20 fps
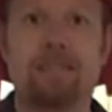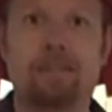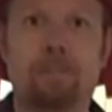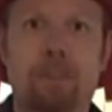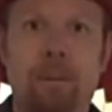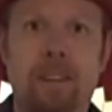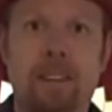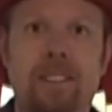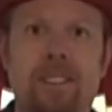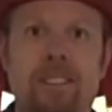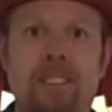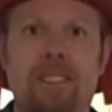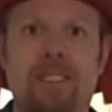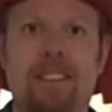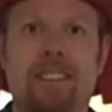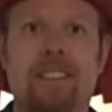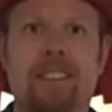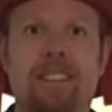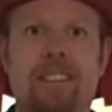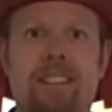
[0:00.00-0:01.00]
of Pringles
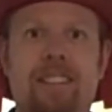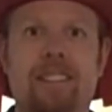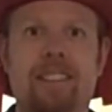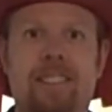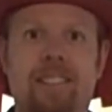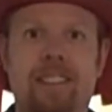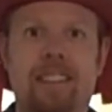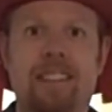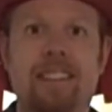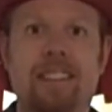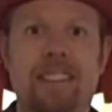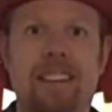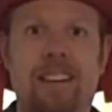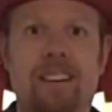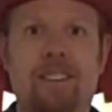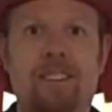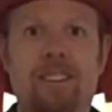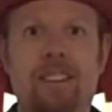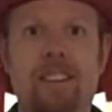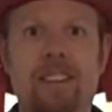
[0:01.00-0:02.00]
that they're sending
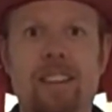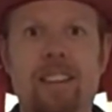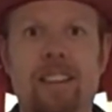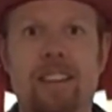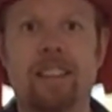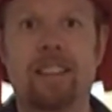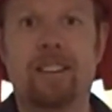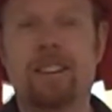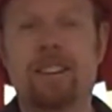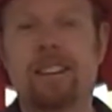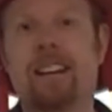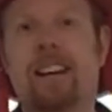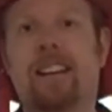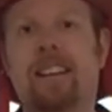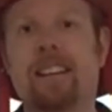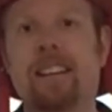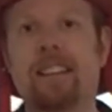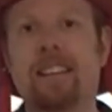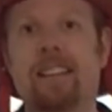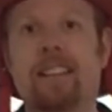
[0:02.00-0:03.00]
out. Or
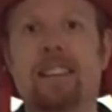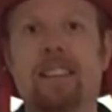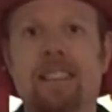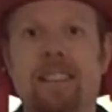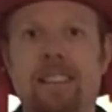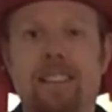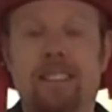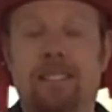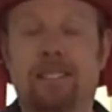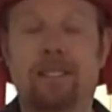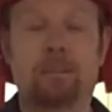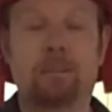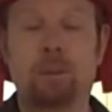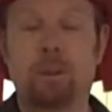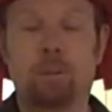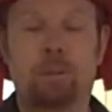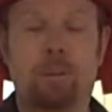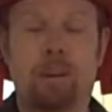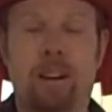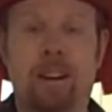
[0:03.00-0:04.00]
that some
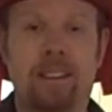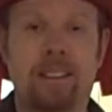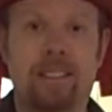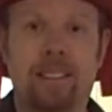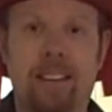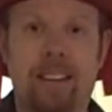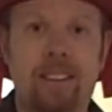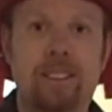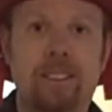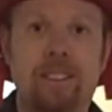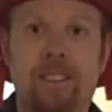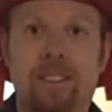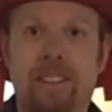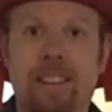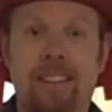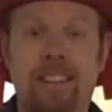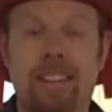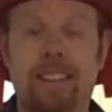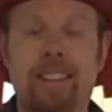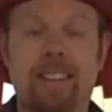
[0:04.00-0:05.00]
new product. I don't know.
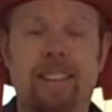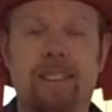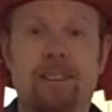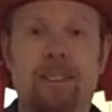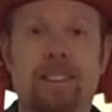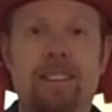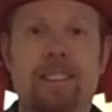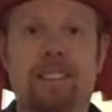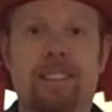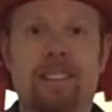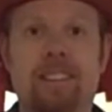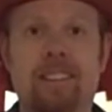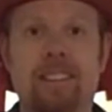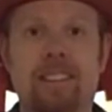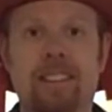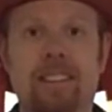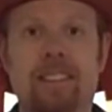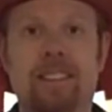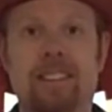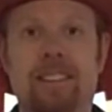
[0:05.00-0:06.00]
And they they were gonna
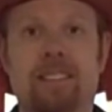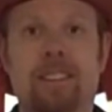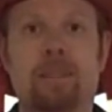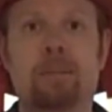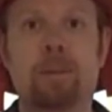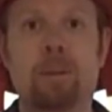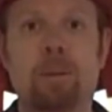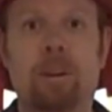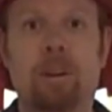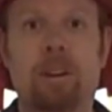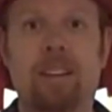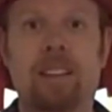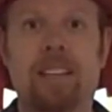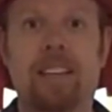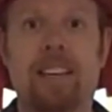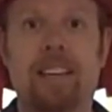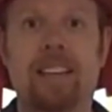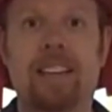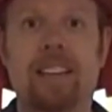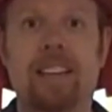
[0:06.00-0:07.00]
they're gonna send me
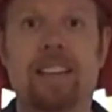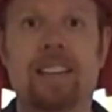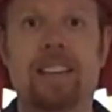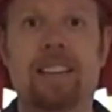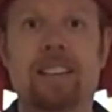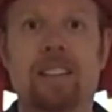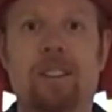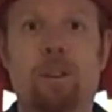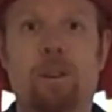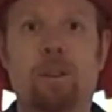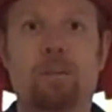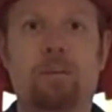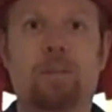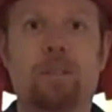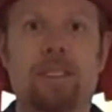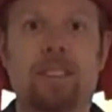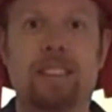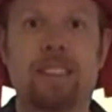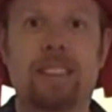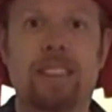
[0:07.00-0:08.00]
one, and
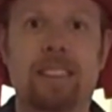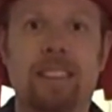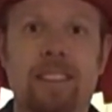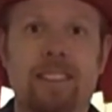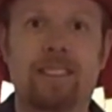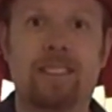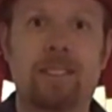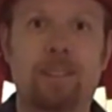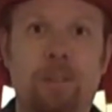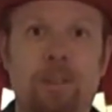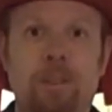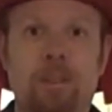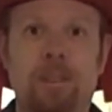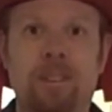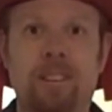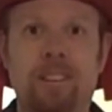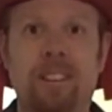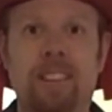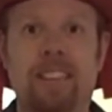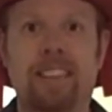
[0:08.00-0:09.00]
hopefully it's
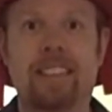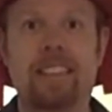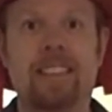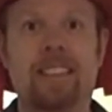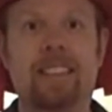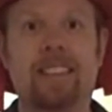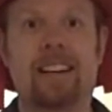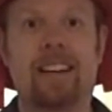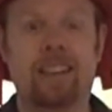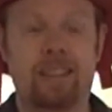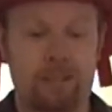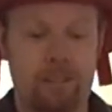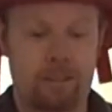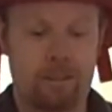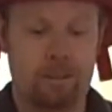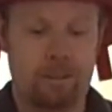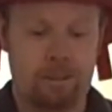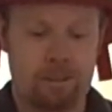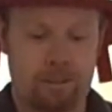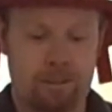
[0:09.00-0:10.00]
cool. And I don't
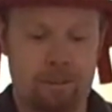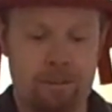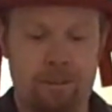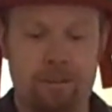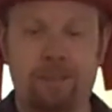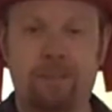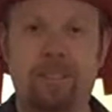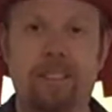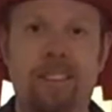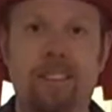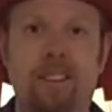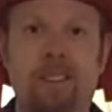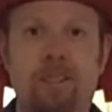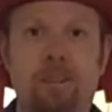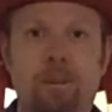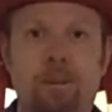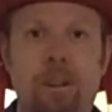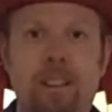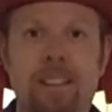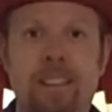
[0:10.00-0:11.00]
know, you know
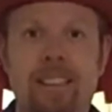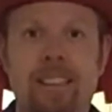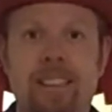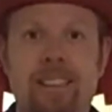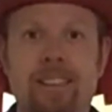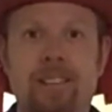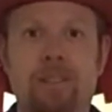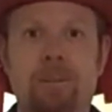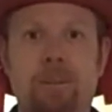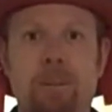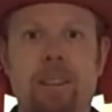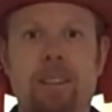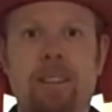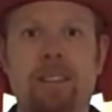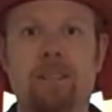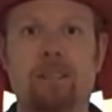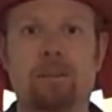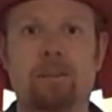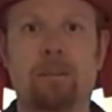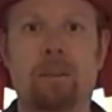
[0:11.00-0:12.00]
what it is, but
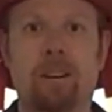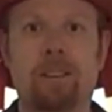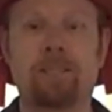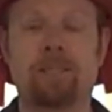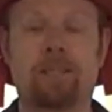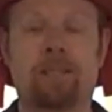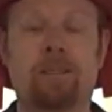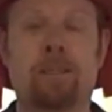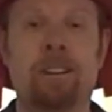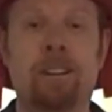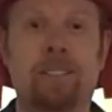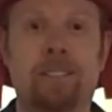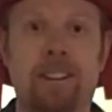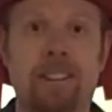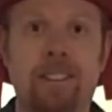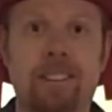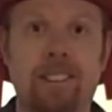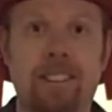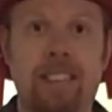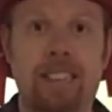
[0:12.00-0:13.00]
one of three of
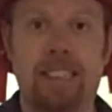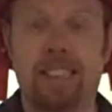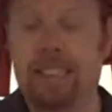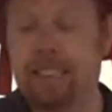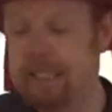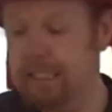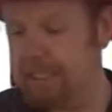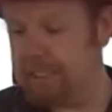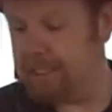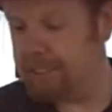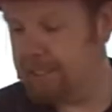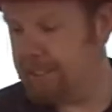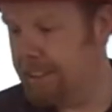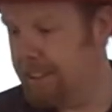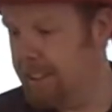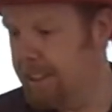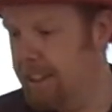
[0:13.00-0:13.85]
us are getting these,